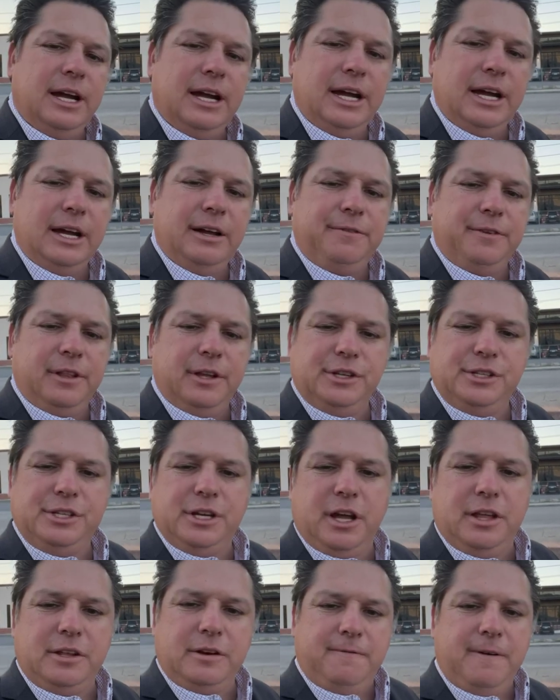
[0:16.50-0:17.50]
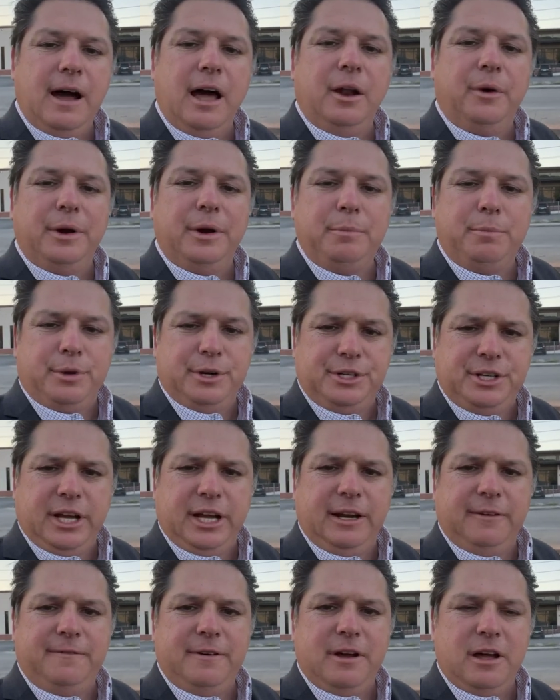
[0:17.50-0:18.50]
For those of y'all that are following,
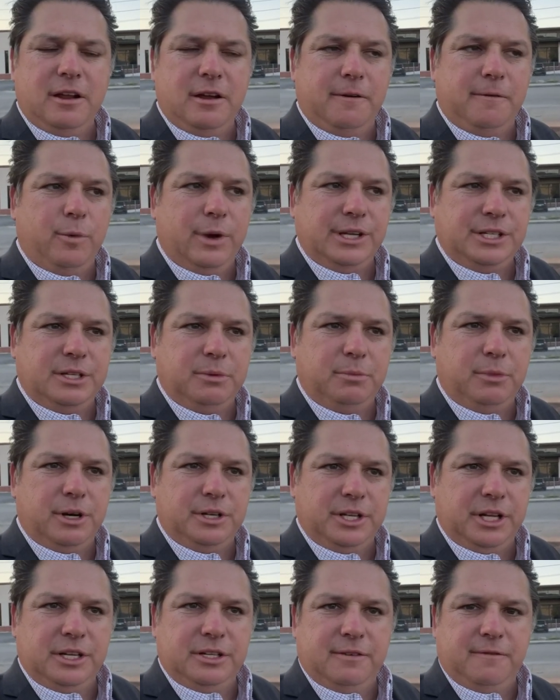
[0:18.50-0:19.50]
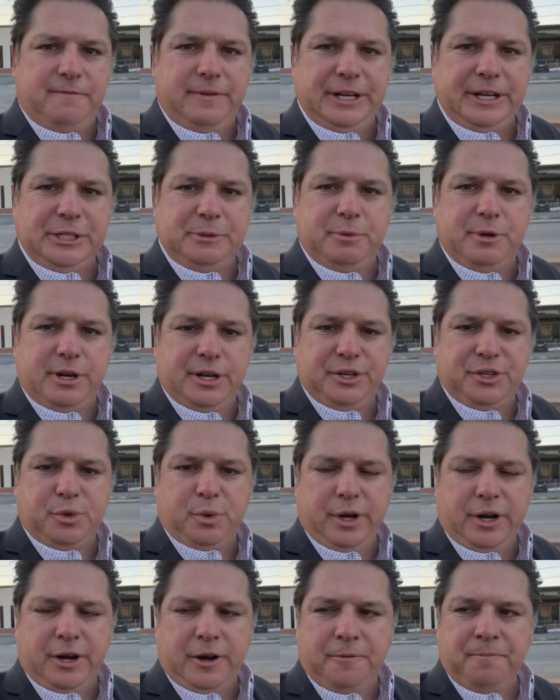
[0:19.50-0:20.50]
appreciate it. Following on Weston Martinez on Facebook and
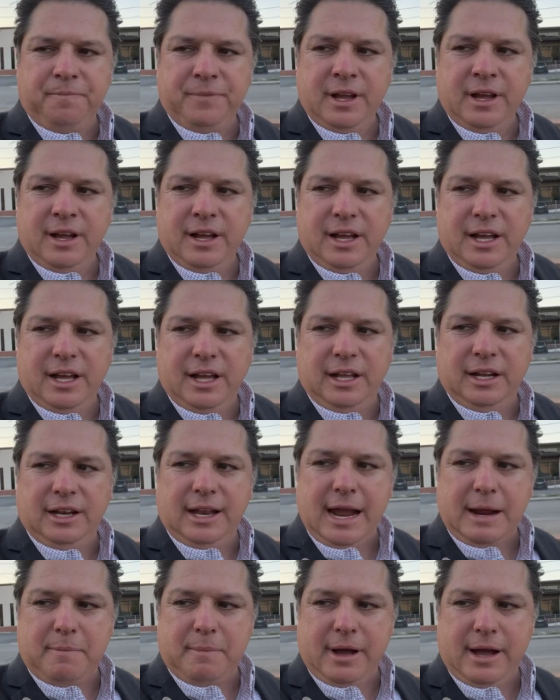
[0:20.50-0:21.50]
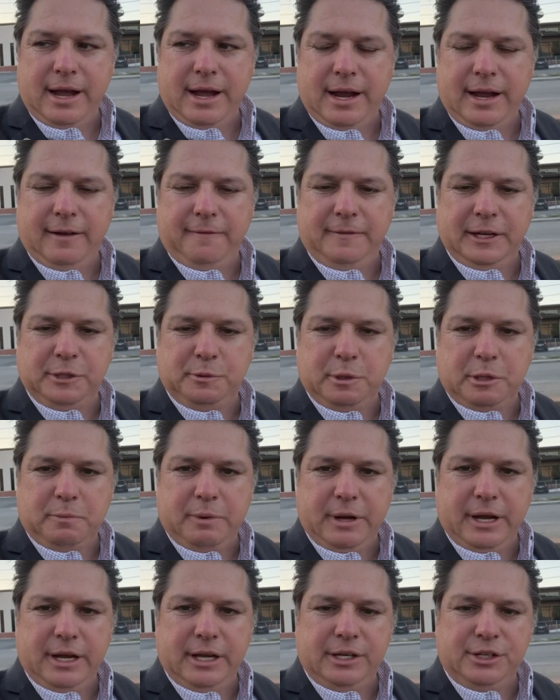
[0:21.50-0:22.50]
Twitter, like my Facebook
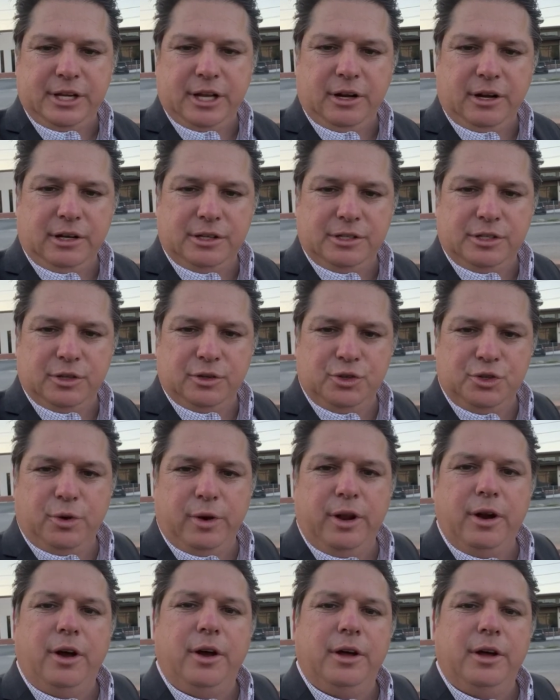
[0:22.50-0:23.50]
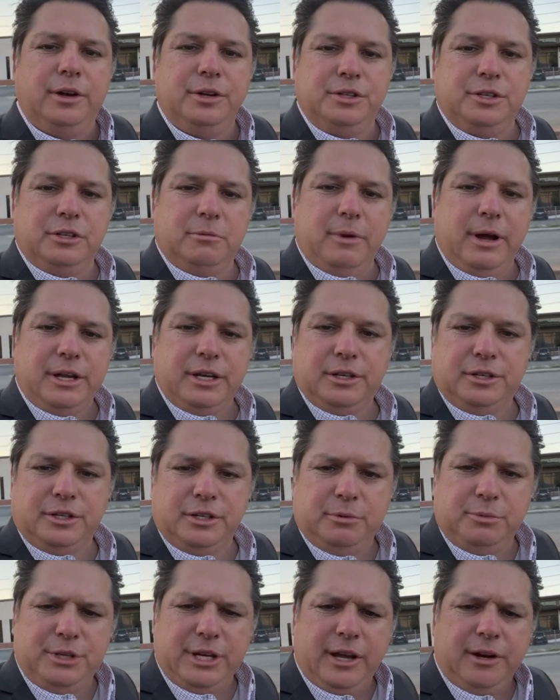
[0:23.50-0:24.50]
page, and also join on to my
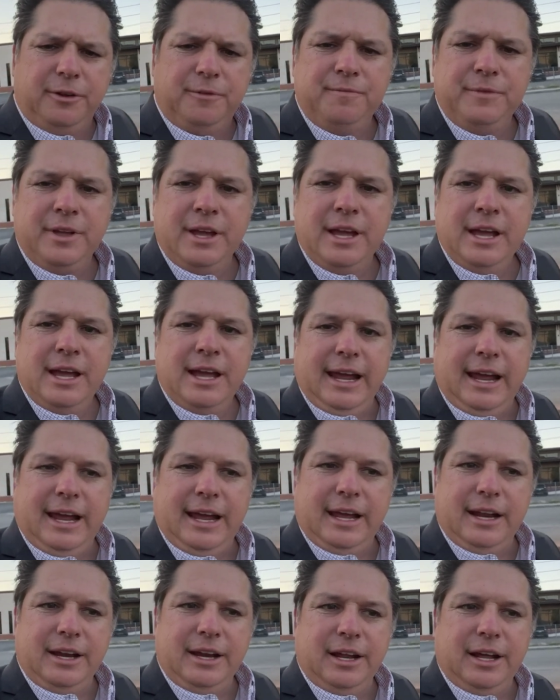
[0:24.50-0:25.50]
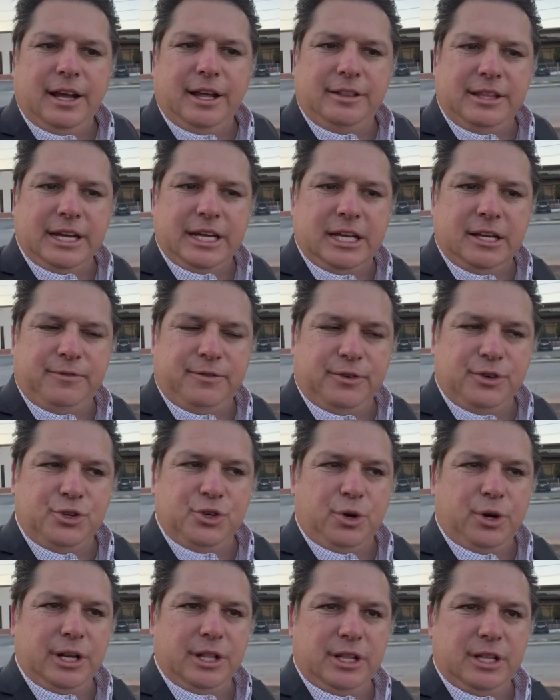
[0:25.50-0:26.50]
YouTube channel. And thank you for
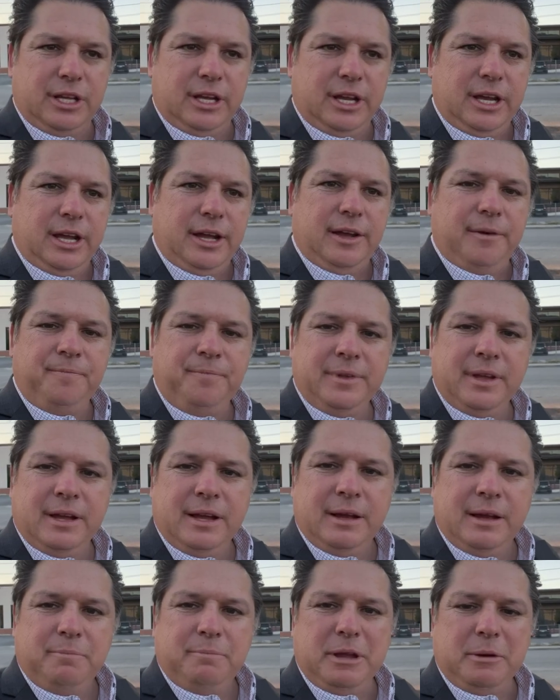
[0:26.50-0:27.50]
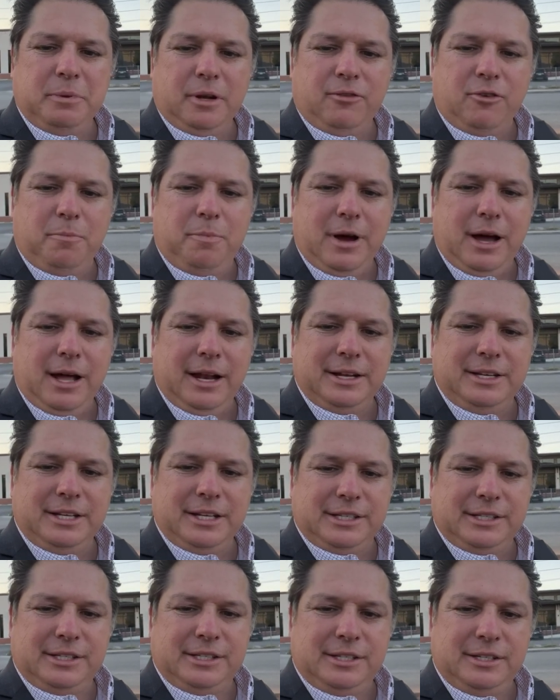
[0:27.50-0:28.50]
joining the People Over
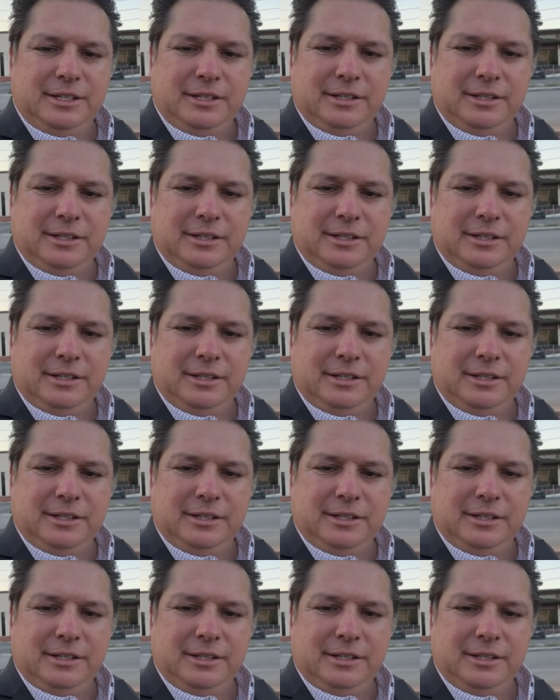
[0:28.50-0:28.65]
Politics